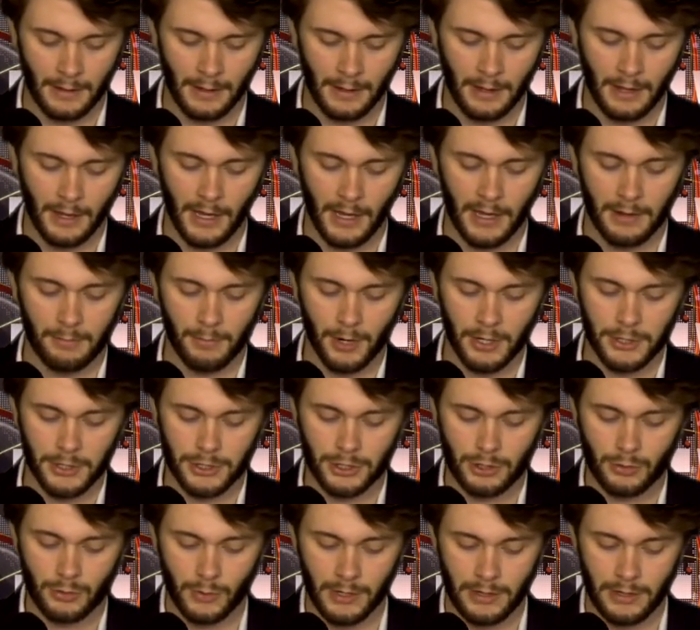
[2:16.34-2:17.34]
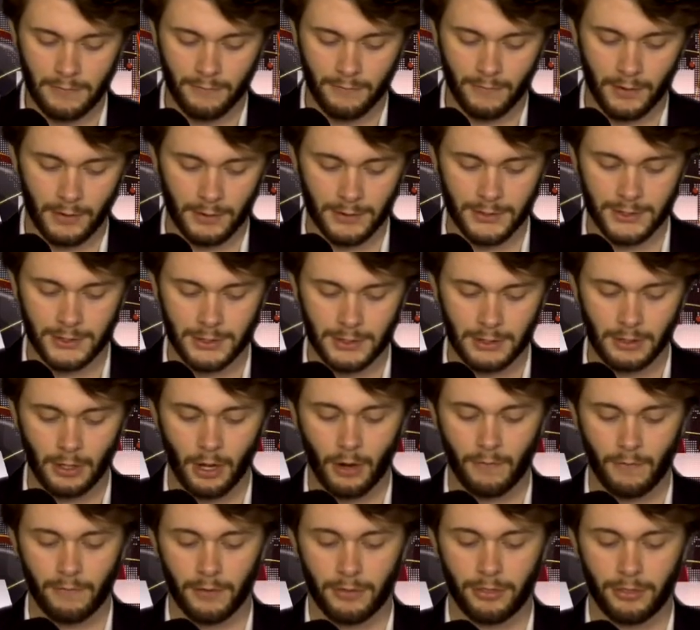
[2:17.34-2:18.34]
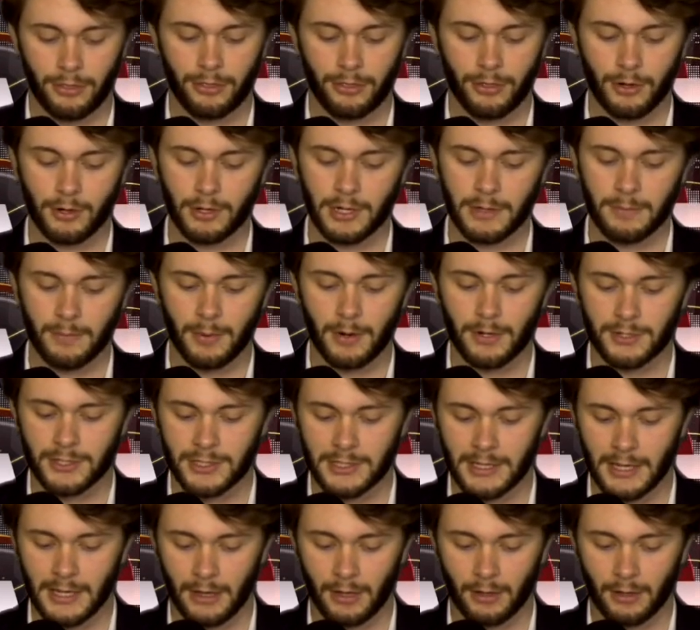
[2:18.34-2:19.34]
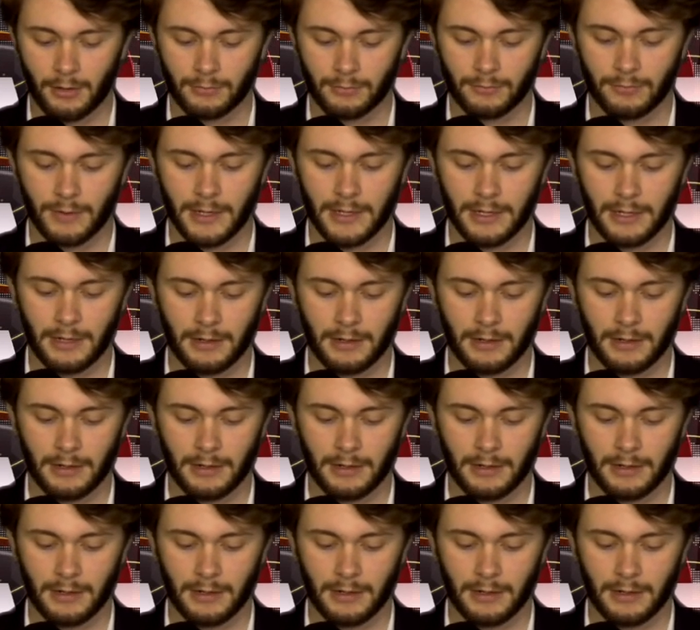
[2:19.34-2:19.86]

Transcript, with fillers: In March 21st, over 30 personnel raided